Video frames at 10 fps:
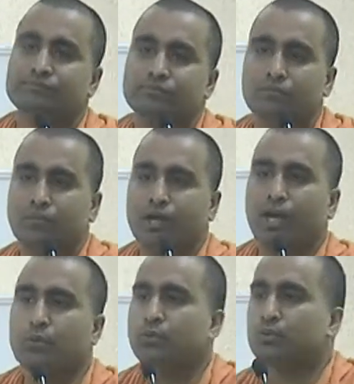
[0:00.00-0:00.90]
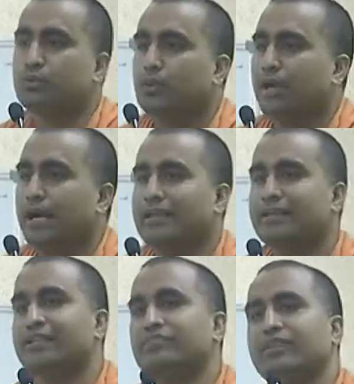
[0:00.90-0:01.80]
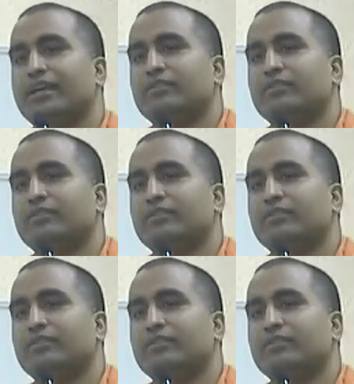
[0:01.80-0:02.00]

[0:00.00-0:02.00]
How to identify these